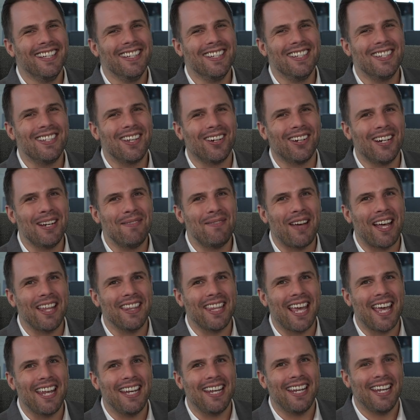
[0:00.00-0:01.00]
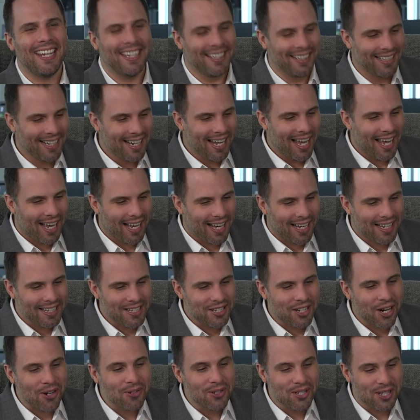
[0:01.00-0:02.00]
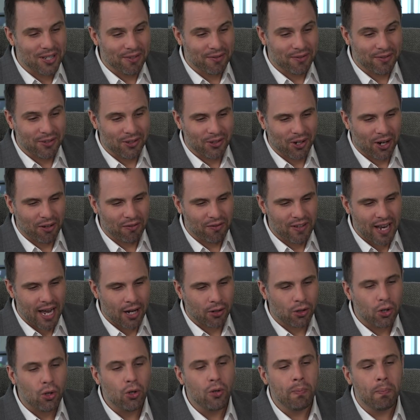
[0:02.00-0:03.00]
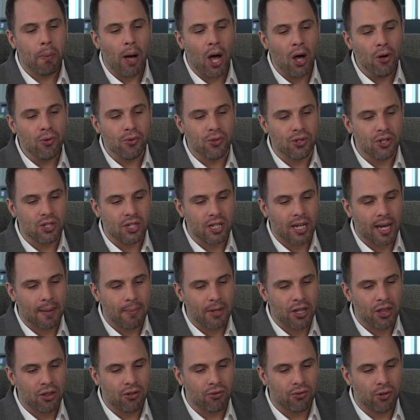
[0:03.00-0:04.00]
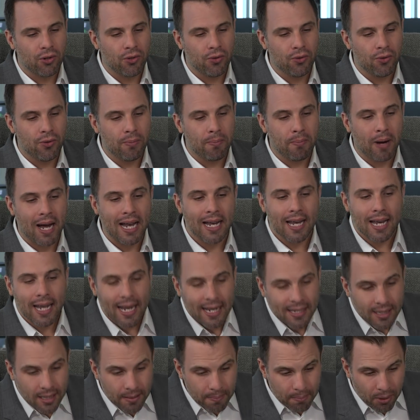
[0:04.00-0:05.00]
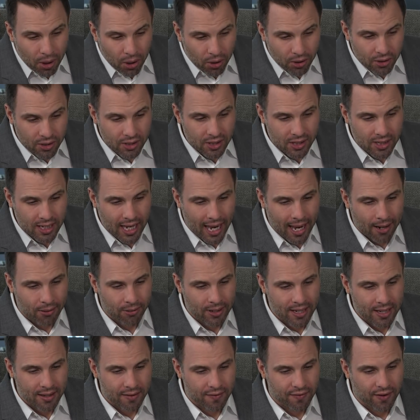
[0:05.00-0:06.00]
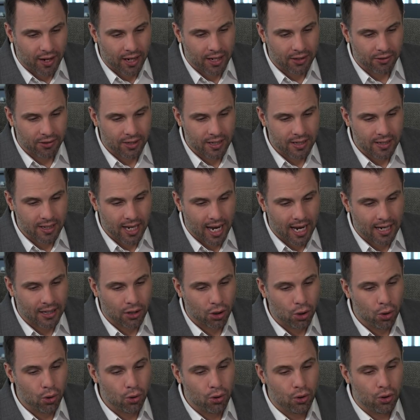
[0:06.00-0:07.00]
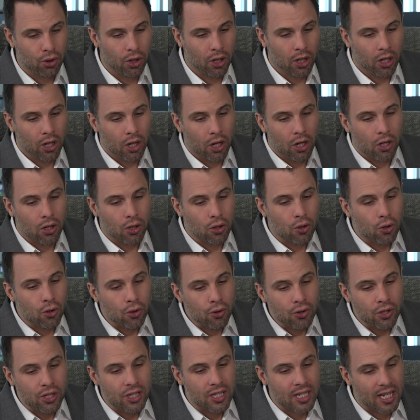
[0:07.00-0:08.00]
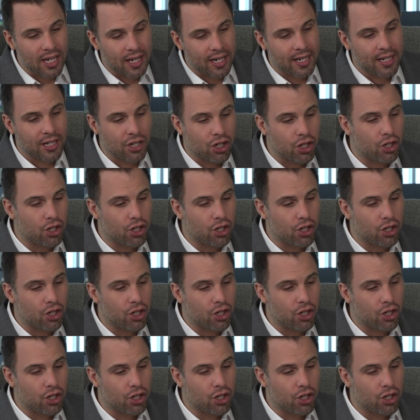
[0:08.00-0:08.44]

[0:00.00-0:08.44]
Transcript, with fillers: you. Sorry about that, Ian. Uh, Joseph Croft now. Could post coming through my letter box carry the virus, and could goods in